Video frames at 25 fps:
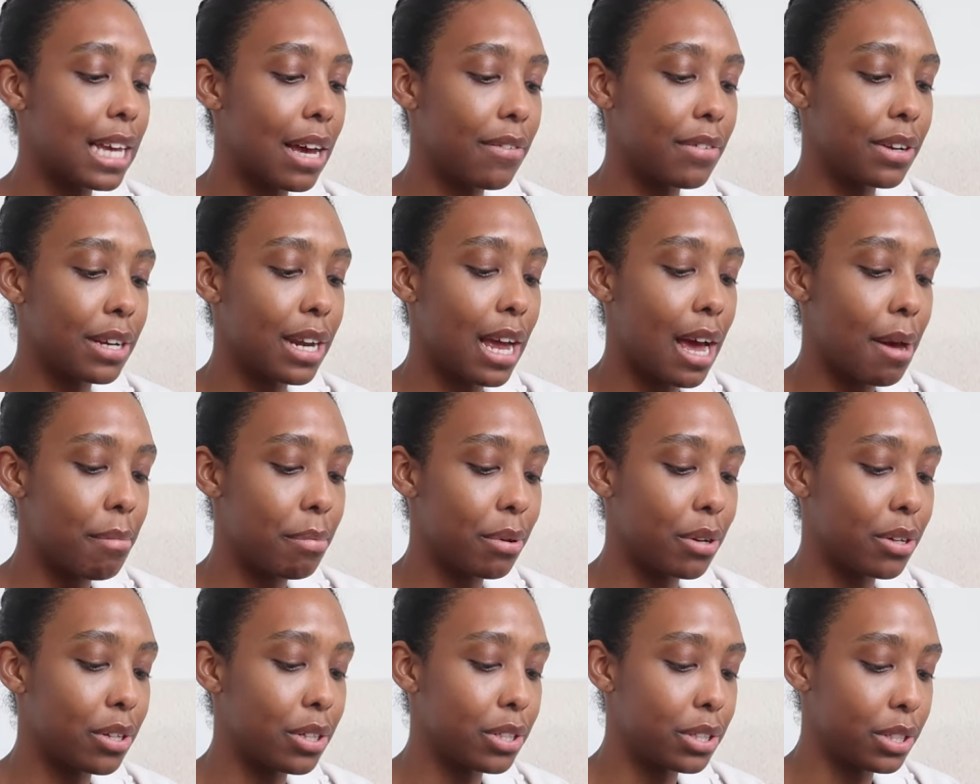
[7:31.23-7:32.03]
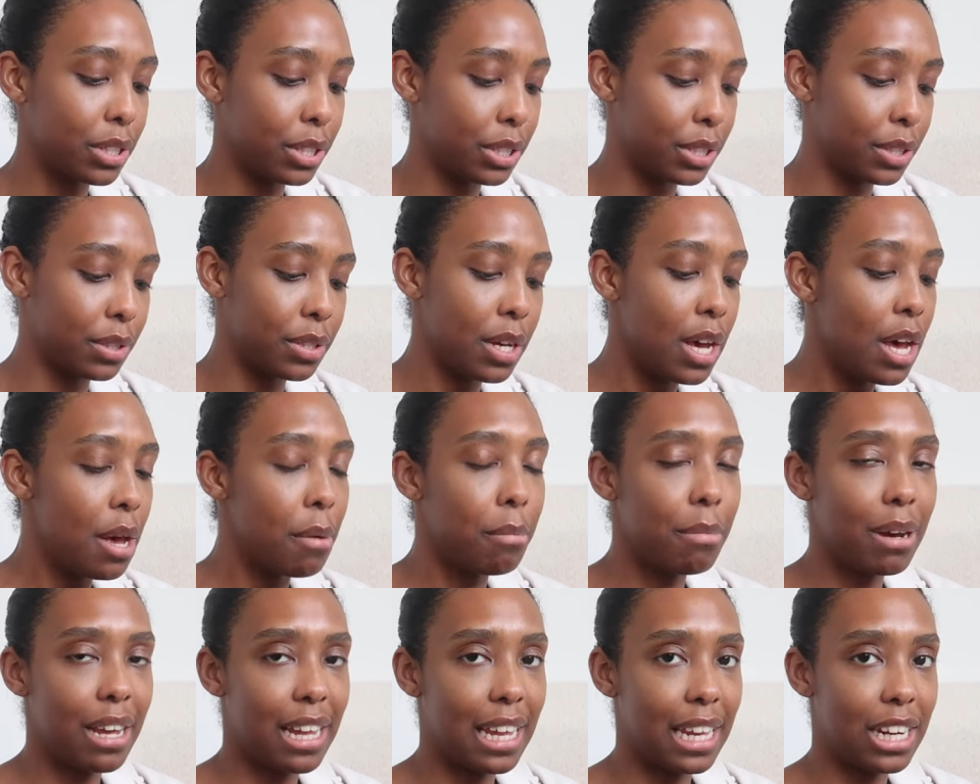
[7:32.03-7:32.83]
have a nap, because
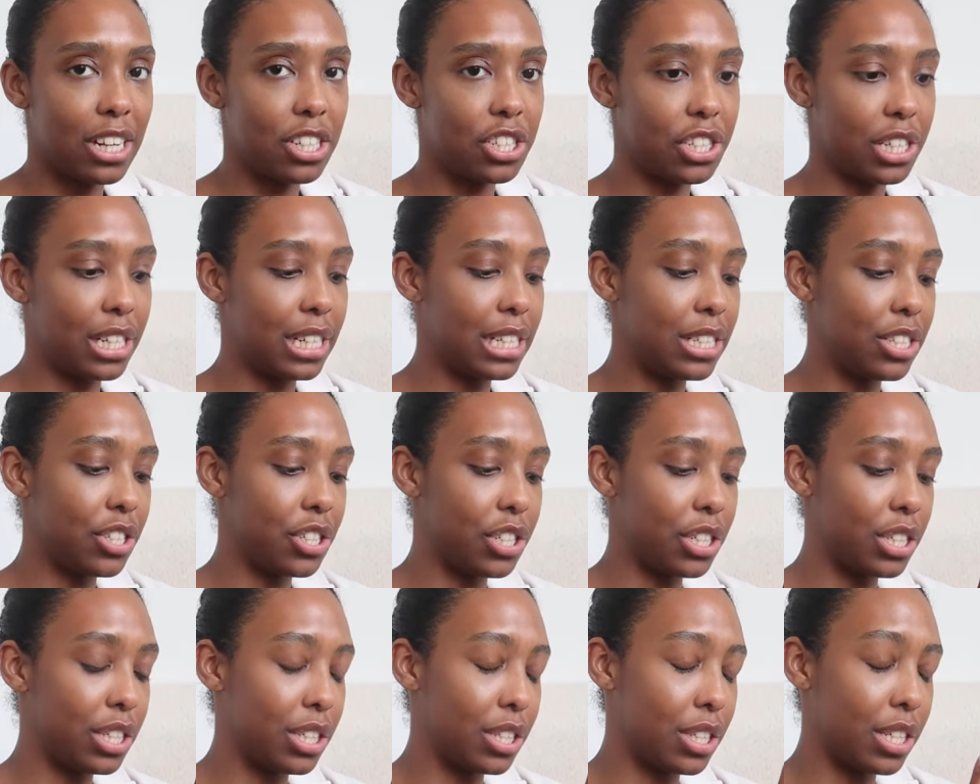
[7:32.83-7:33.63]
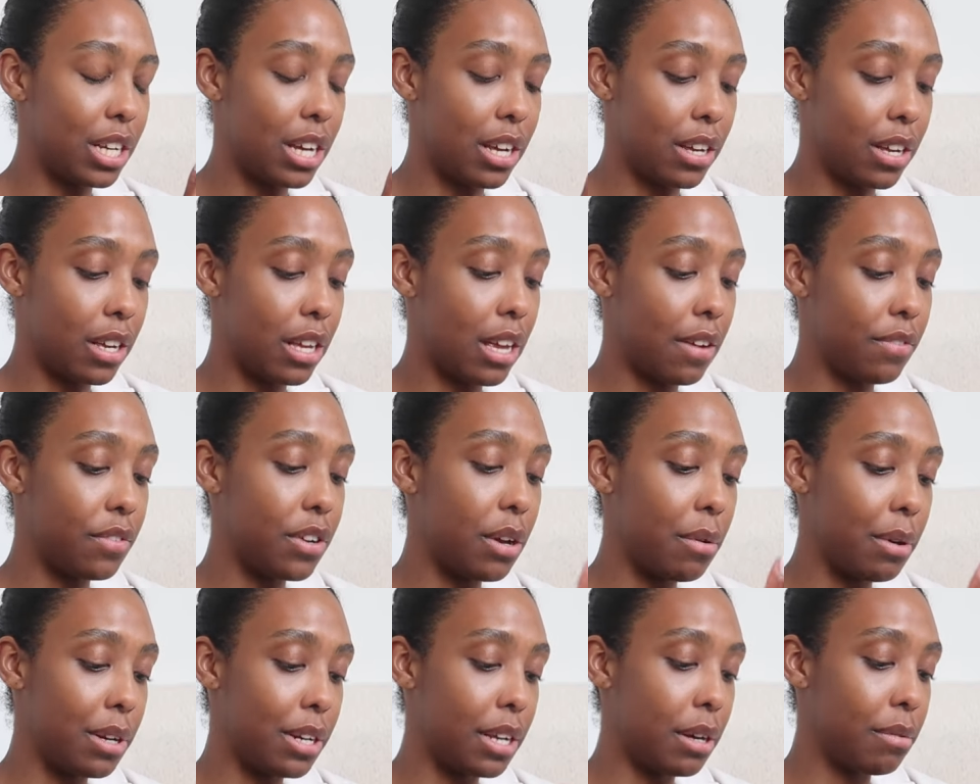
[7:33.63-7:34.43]
my energy is just, I have
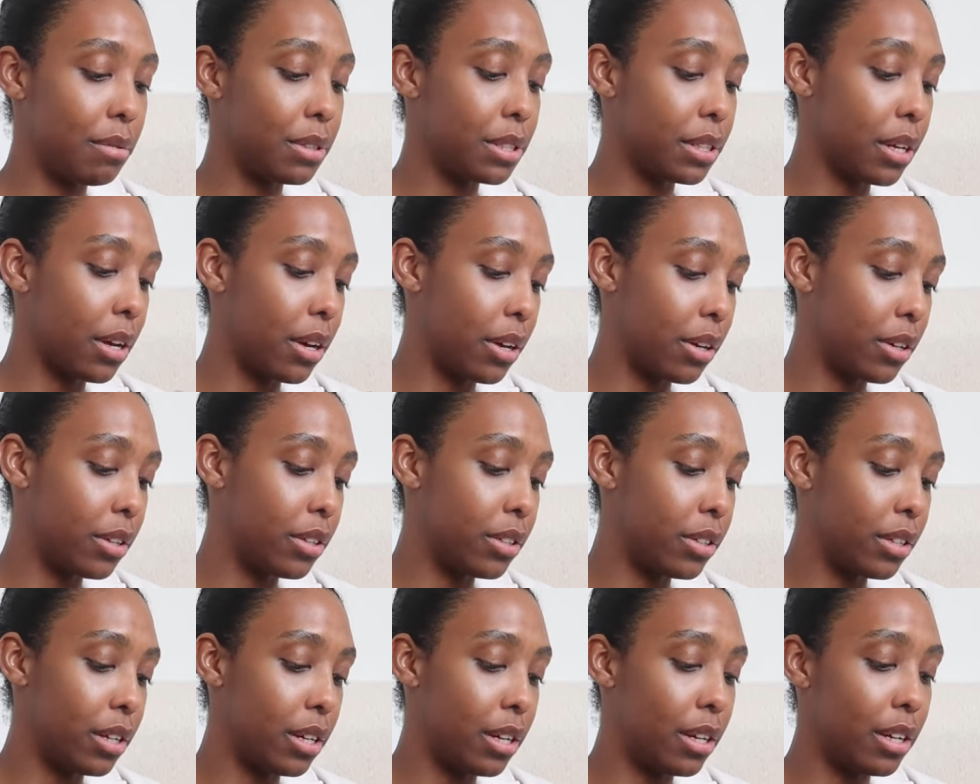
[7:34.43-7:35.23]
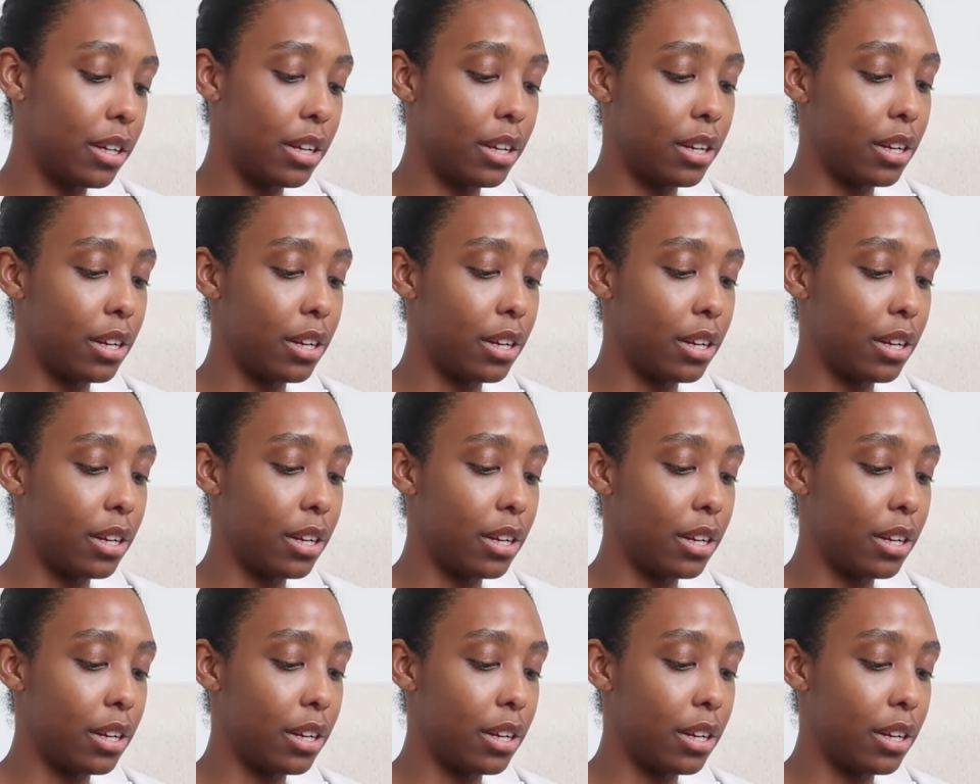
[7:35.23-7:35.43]
no idea what's going on.